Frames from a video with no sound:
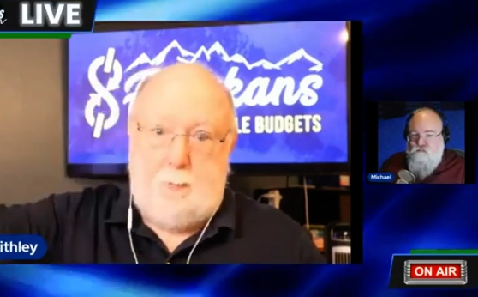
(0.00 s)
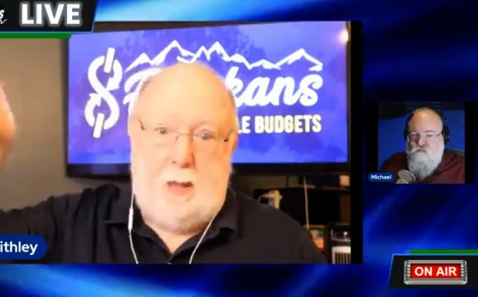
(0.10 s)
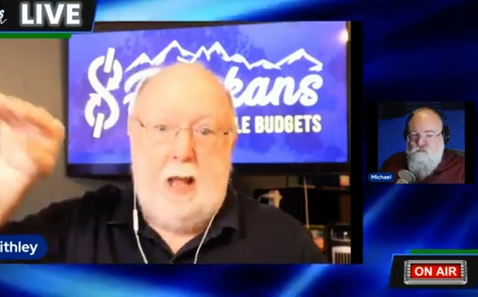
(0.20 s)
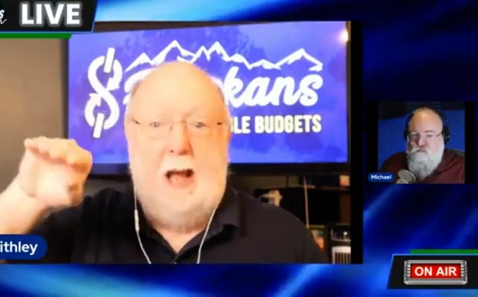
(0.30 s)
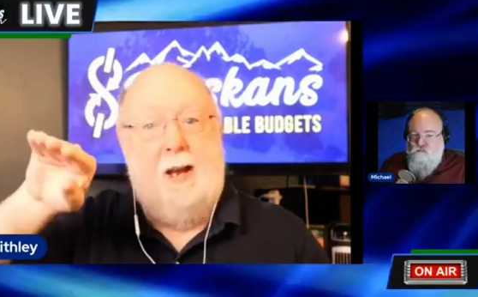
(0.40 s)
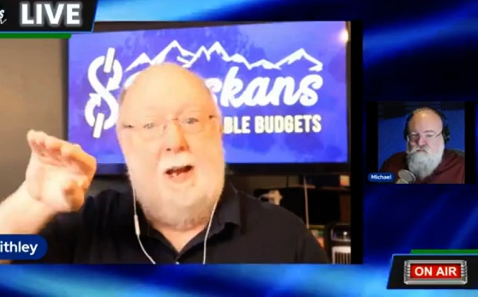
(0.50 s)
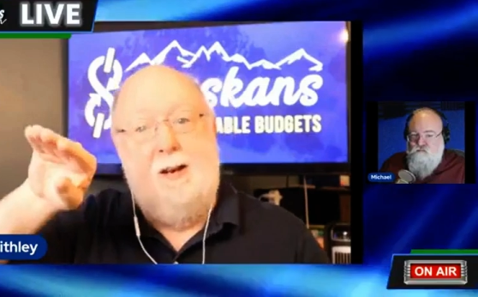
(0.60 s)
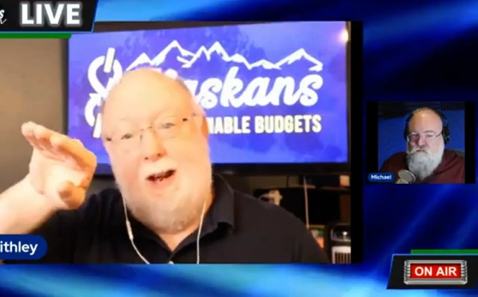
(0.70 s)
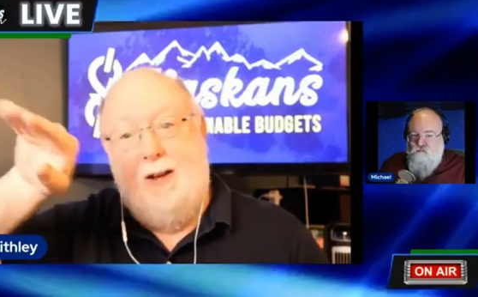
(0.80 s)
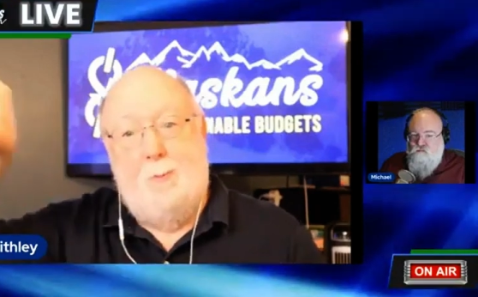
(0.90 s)
Speaker 1: and
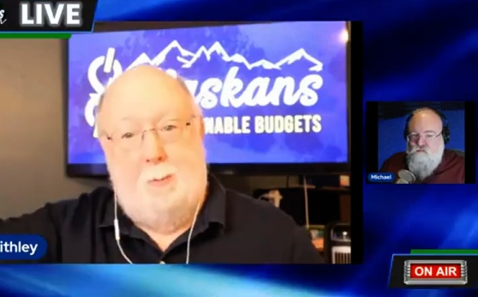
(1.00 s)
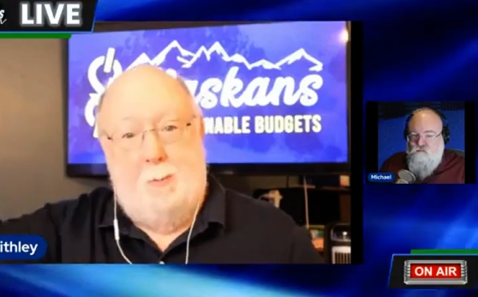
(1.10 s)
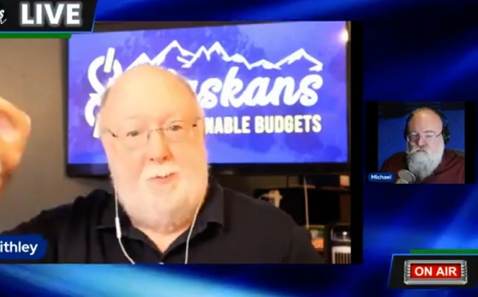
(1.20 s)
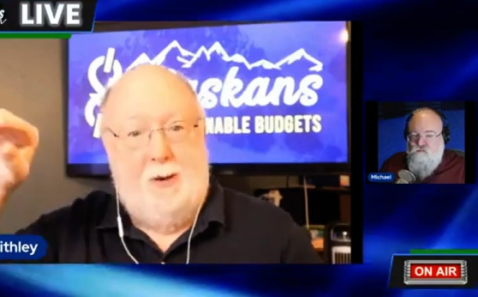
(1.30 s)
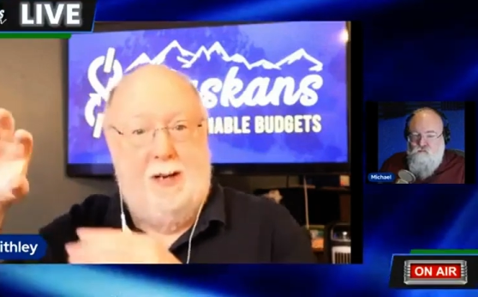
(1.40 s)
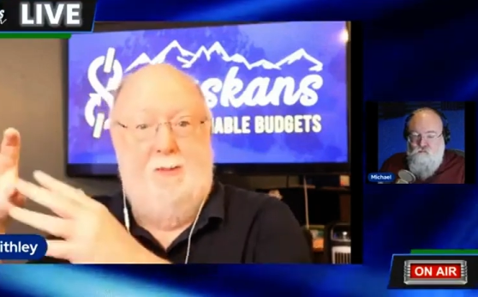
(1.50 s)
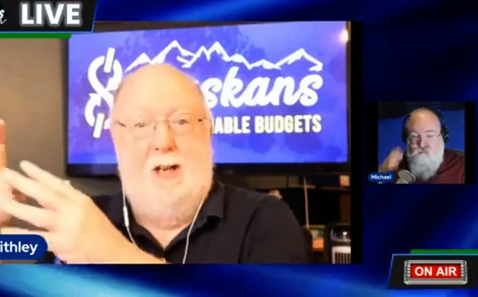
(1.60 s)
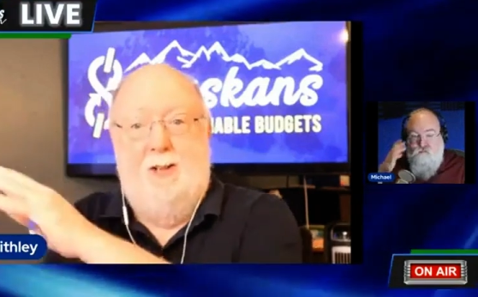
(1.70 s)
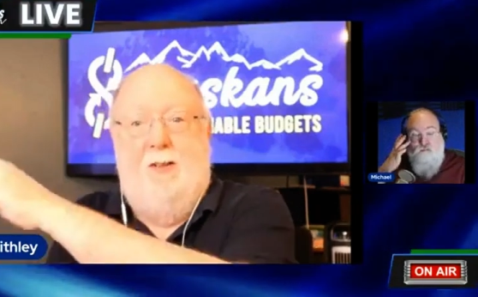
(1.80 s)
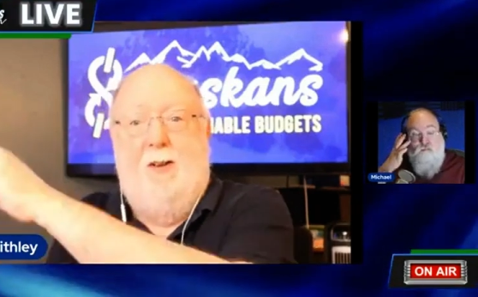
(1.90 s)
and the permanent fund
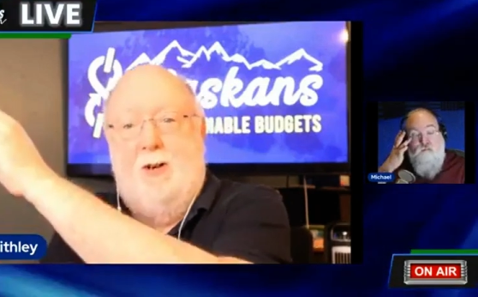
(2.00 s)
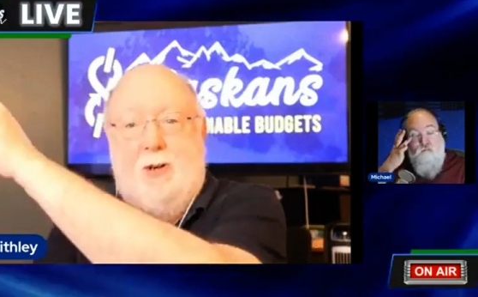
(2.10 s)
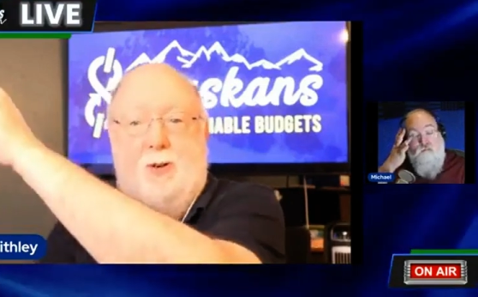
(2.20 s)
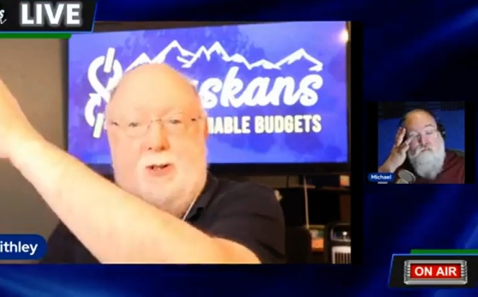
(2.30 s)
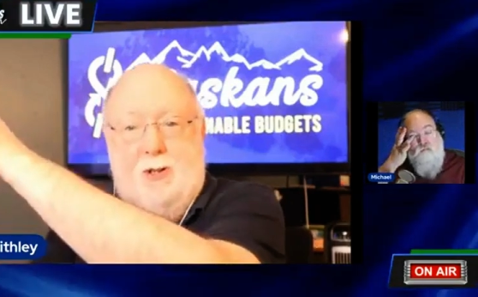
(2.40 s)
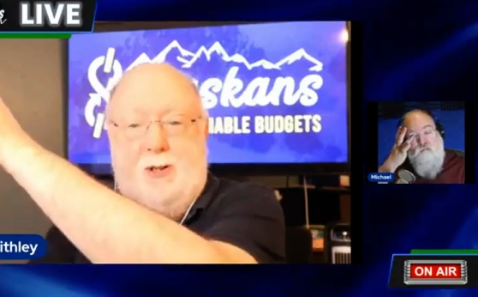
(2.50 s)
dividends in there, so it's just